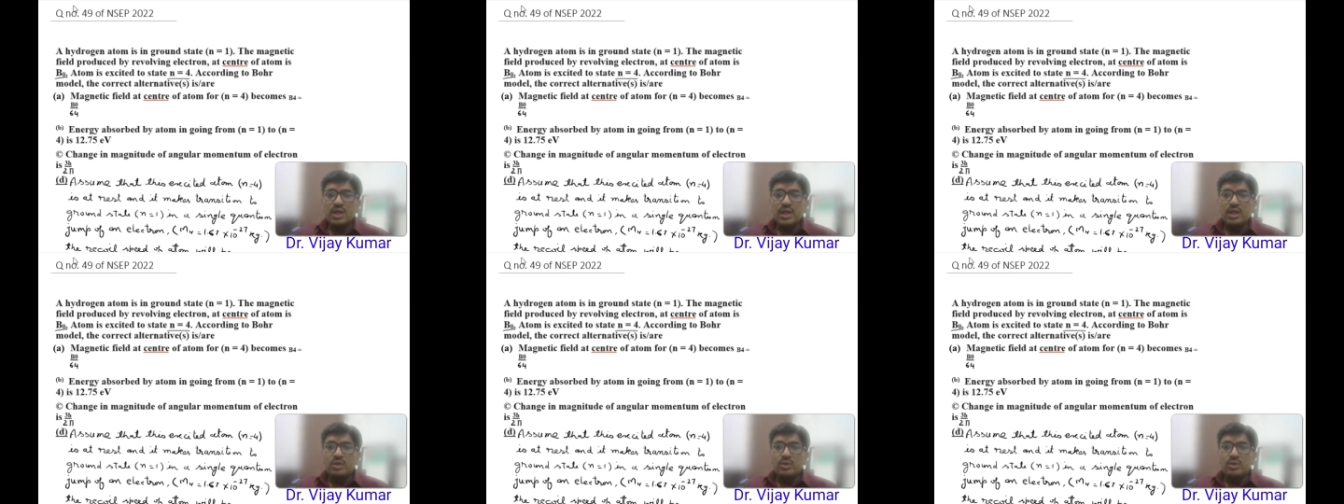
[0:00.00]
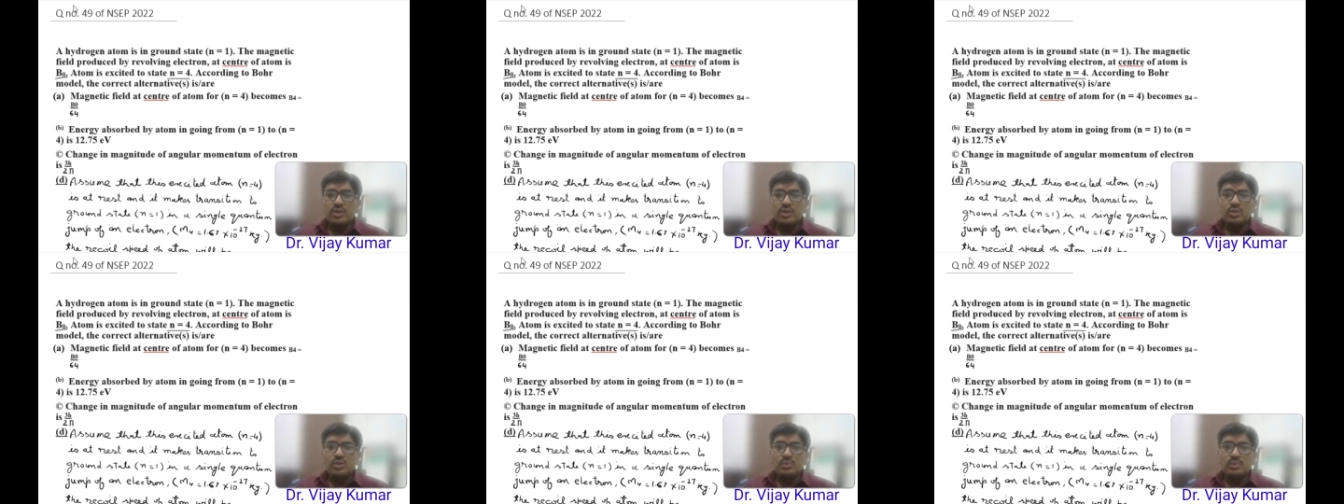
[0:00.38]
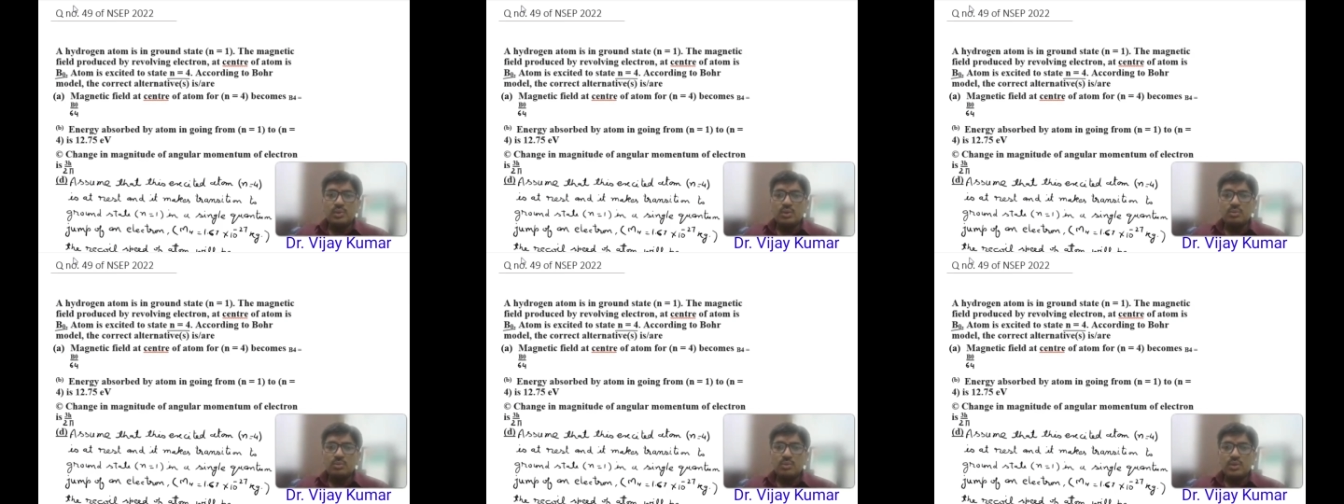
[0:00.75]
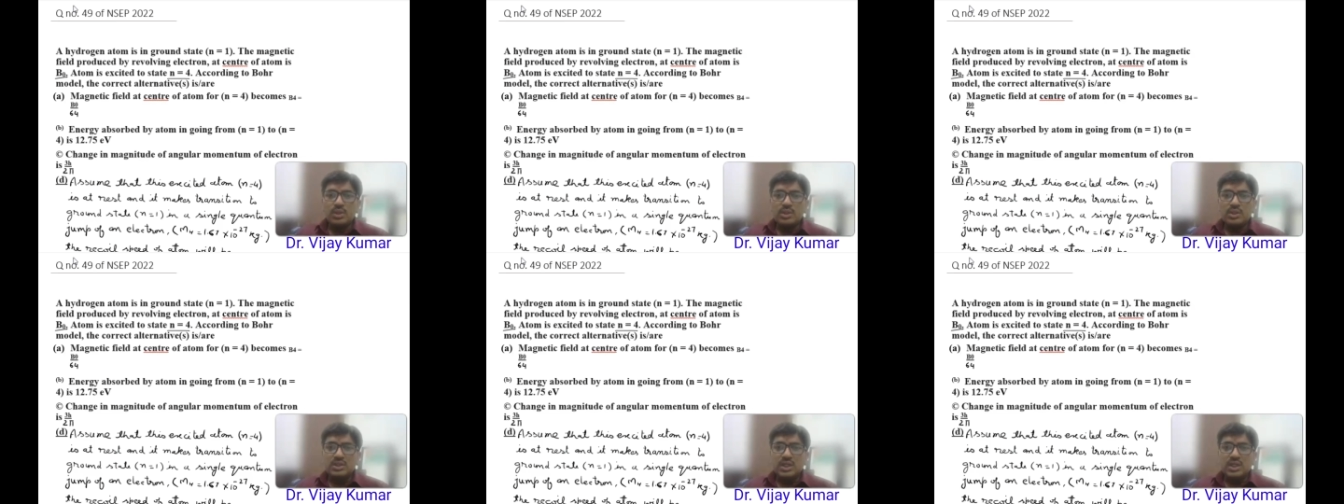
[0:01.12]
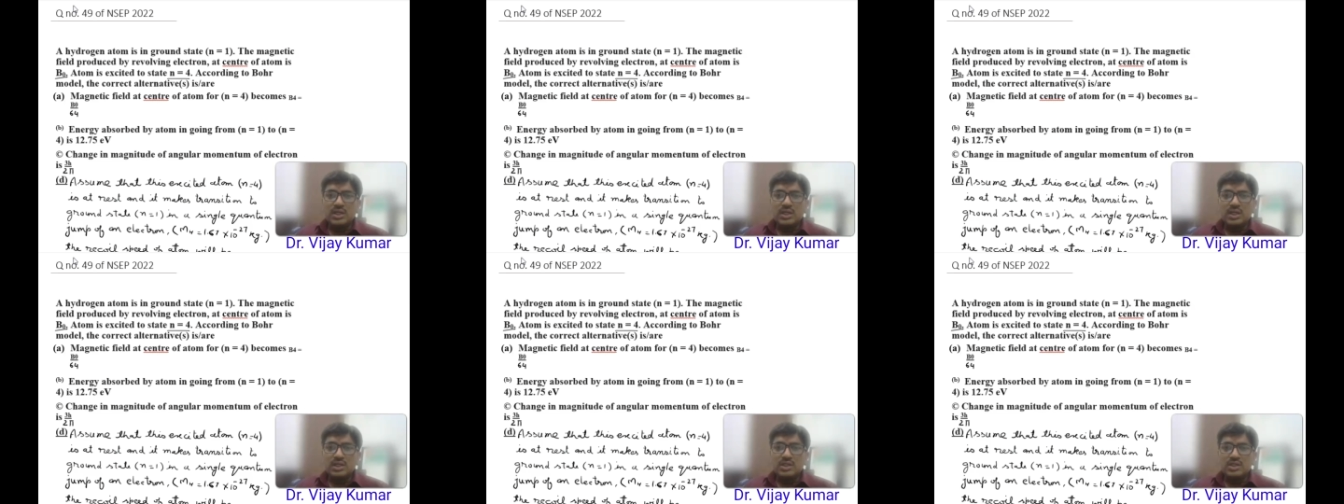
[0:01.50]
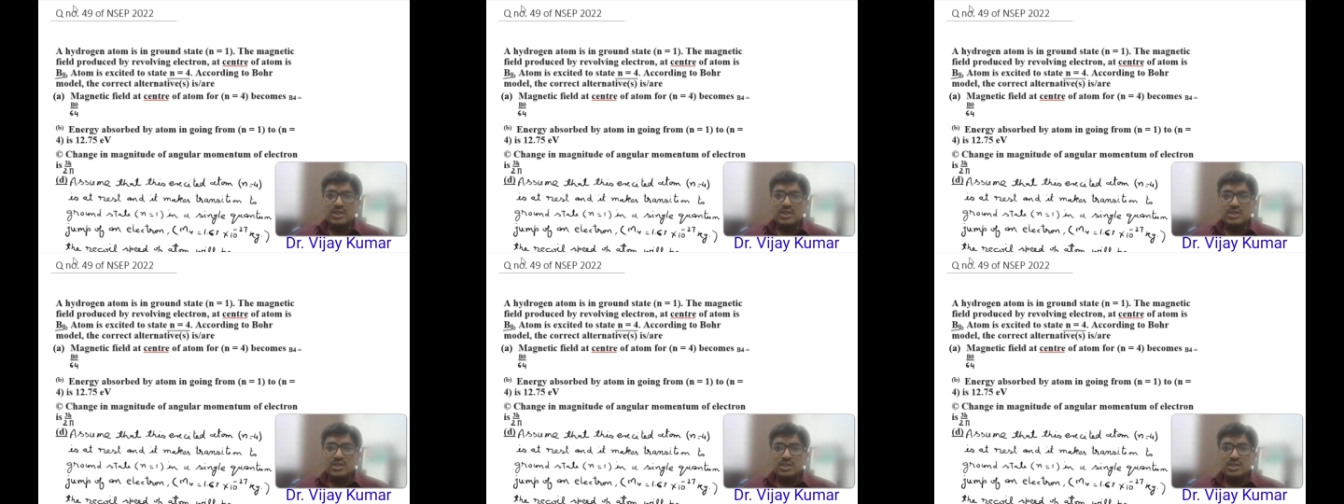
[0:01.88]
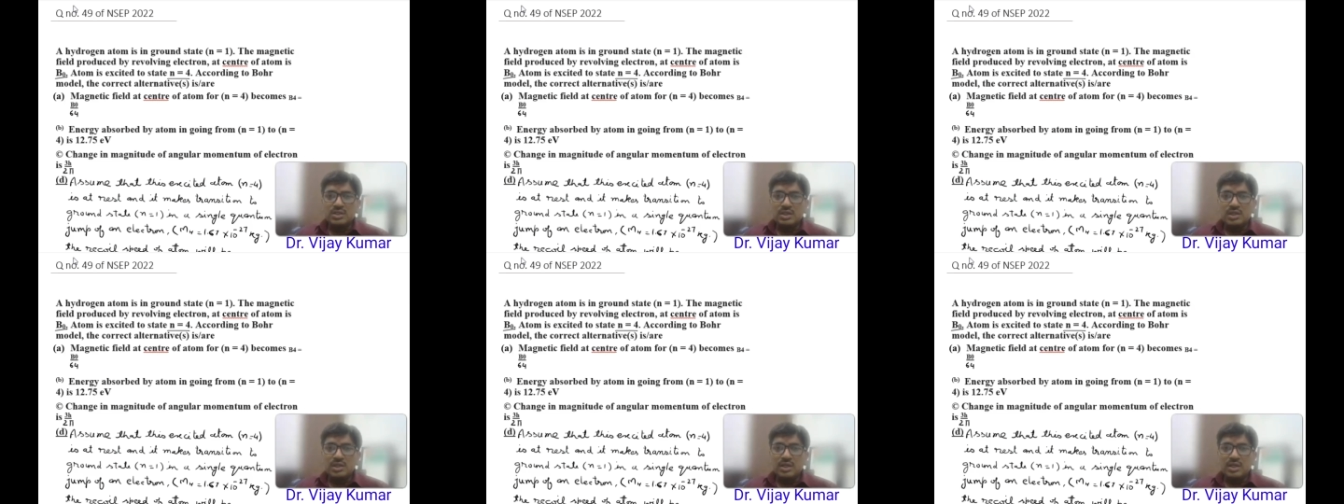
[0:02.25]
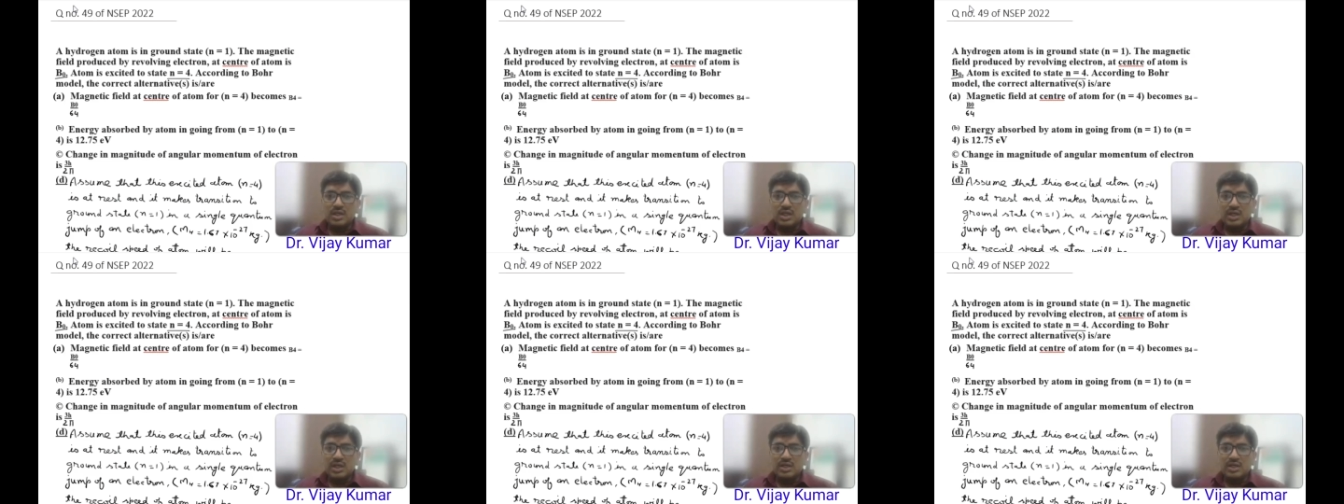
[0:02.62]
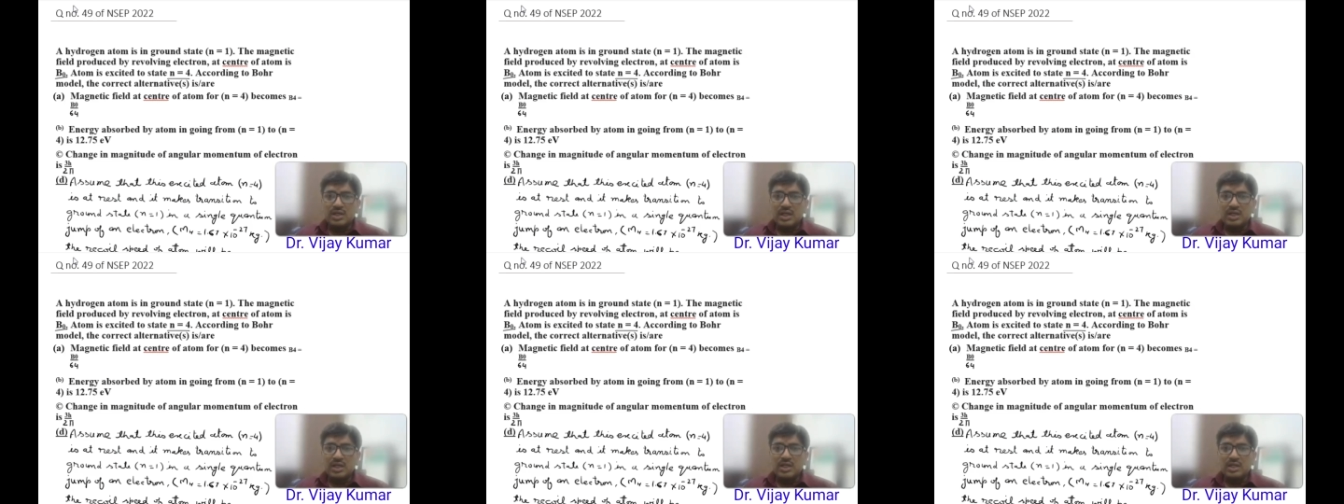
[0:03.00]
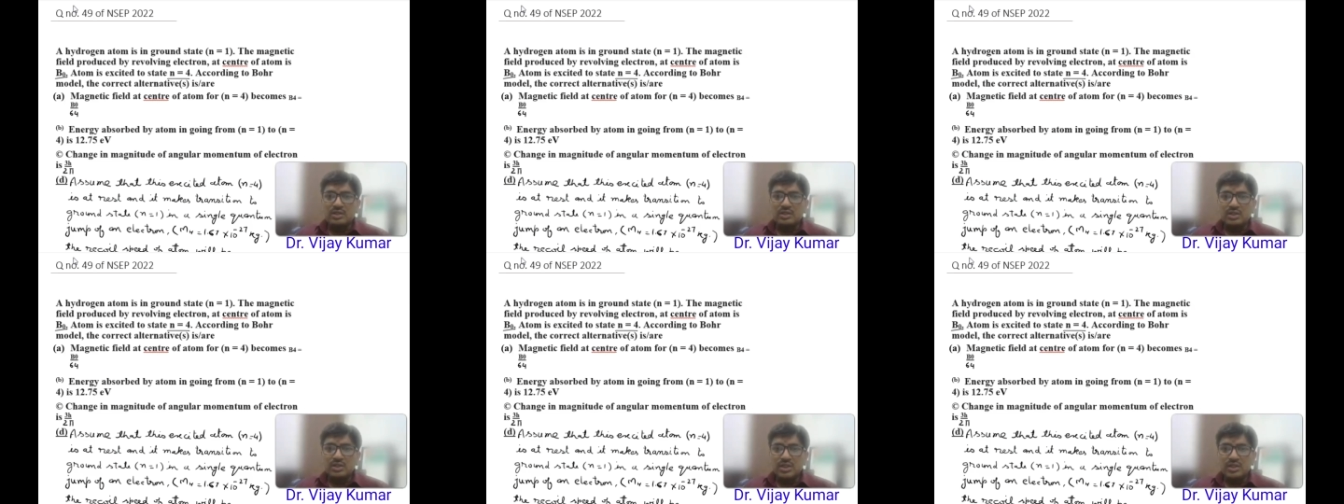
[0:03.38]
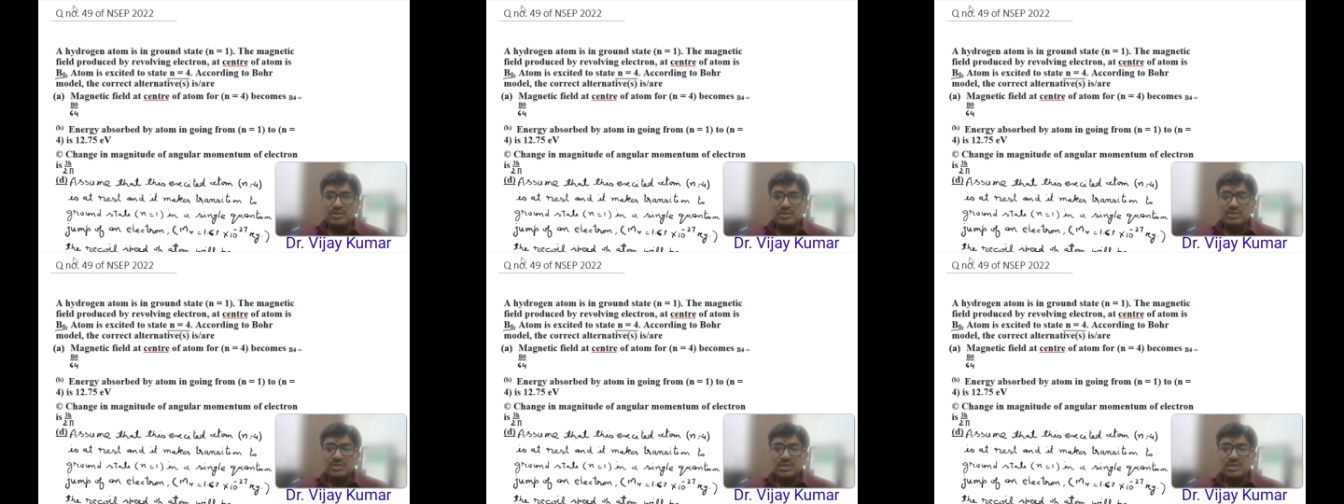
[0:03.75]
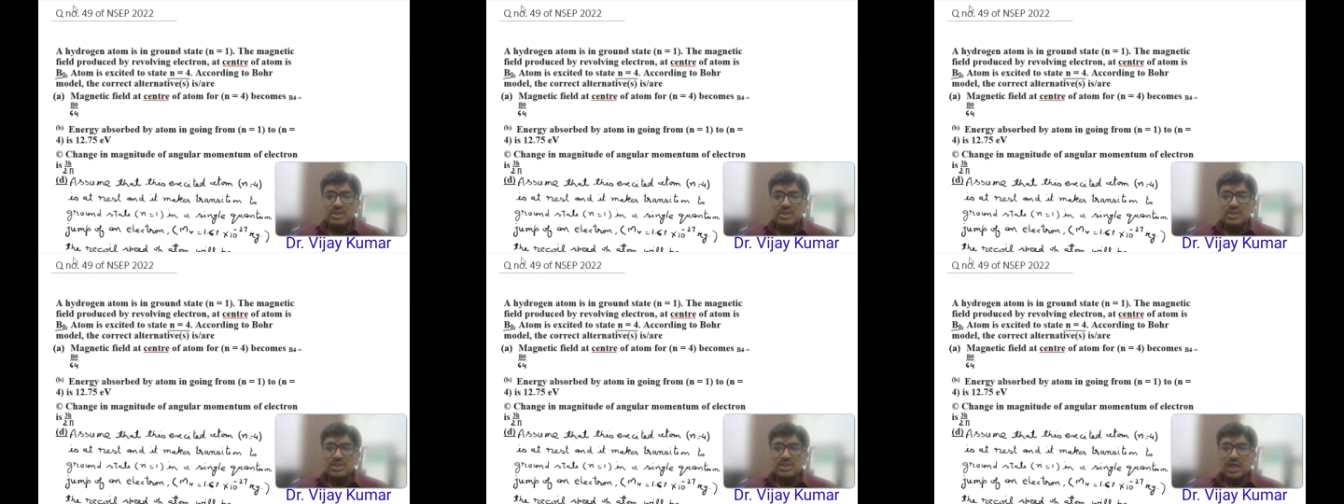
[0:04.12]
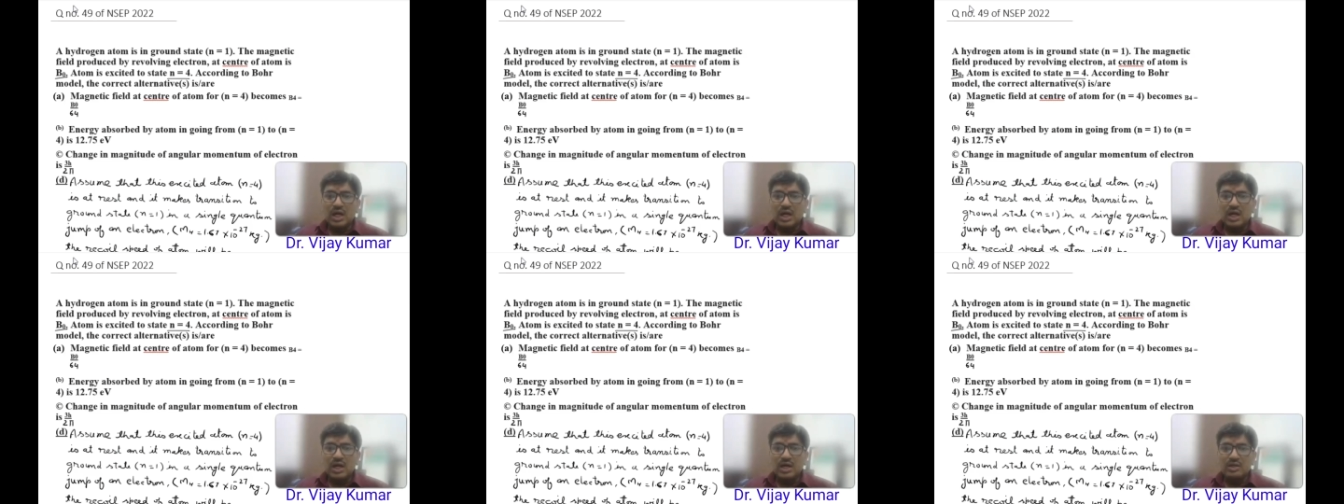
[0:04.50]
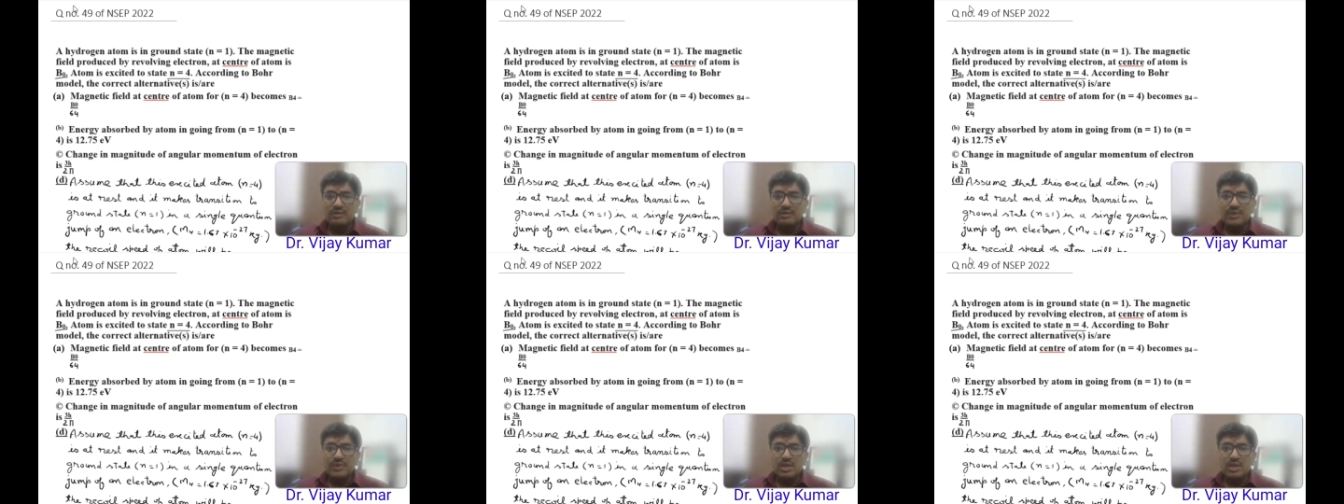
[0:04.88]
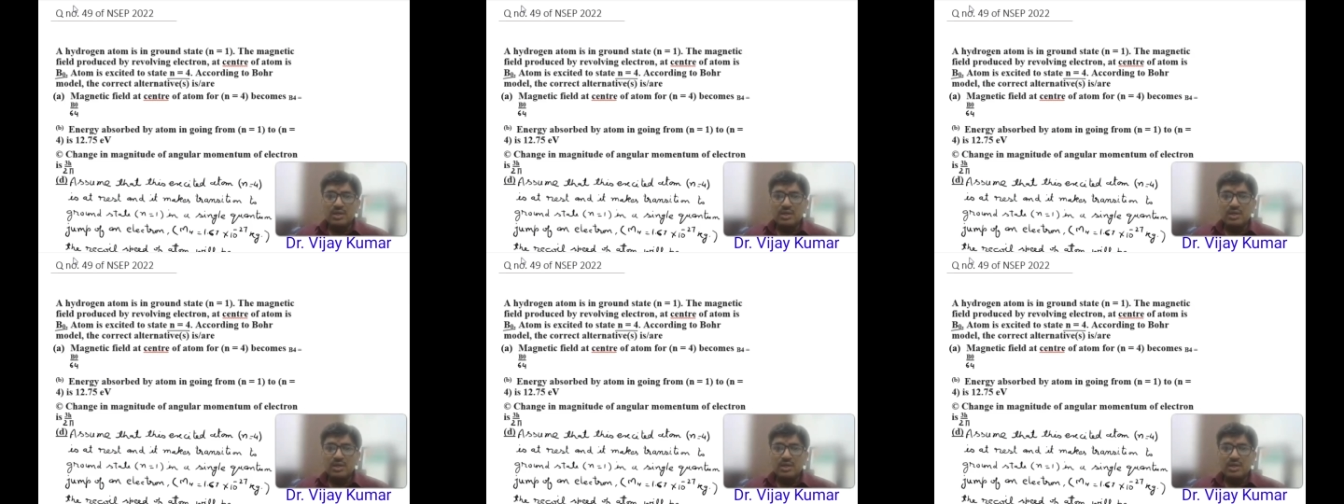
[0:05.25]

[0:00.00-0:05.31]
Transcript: According to Bohr model, the correct alternatives is R.